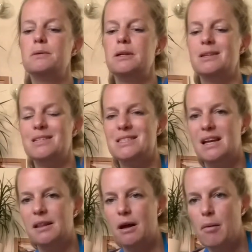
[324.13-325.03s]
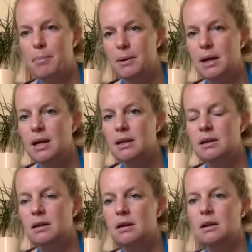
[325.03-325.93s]
You're gonna stand up
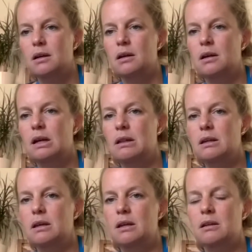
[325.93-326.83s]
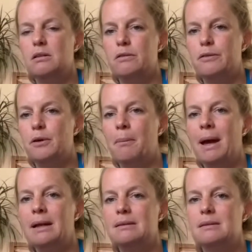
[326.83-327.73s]
again at the end of your
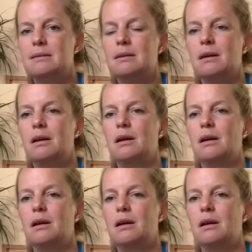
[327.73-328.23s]
mats,